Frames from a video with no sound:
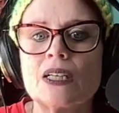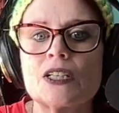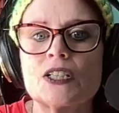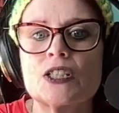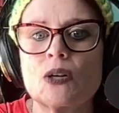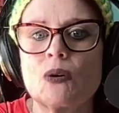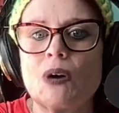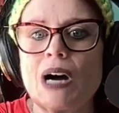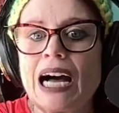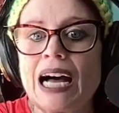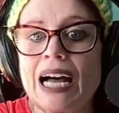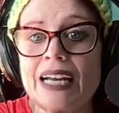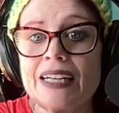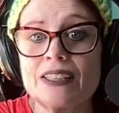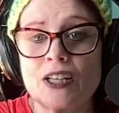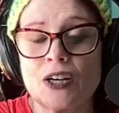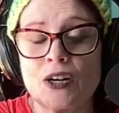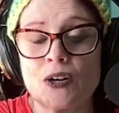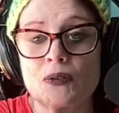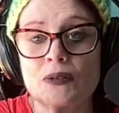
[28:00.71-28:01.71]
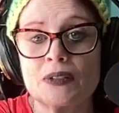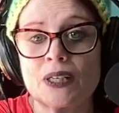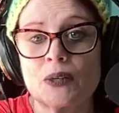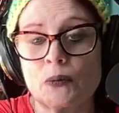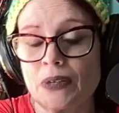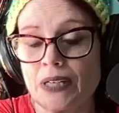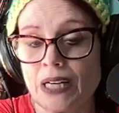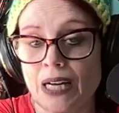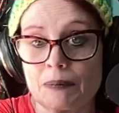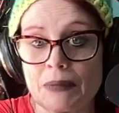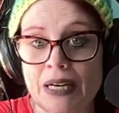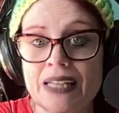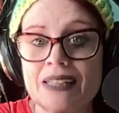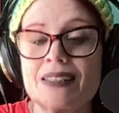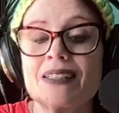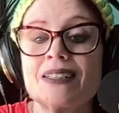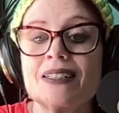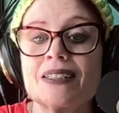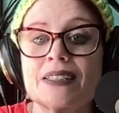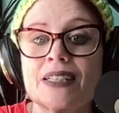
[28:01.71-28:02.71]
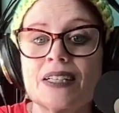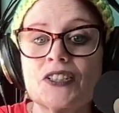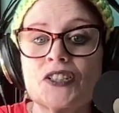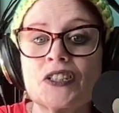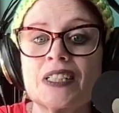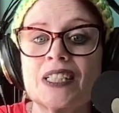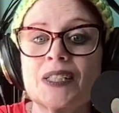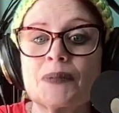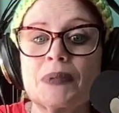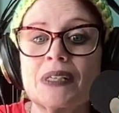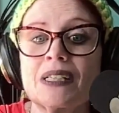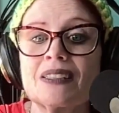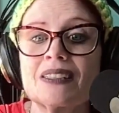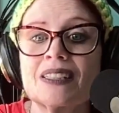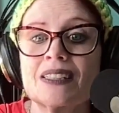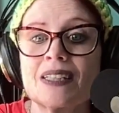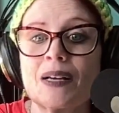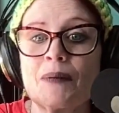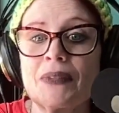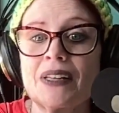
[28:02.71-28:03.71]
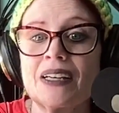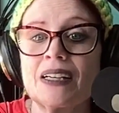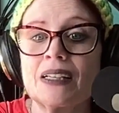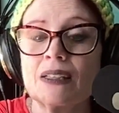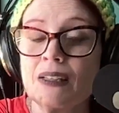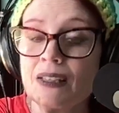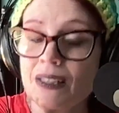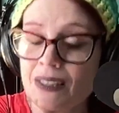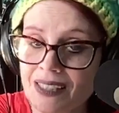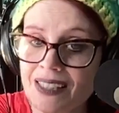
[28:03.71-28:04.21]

So I know that when I make the decision to build something,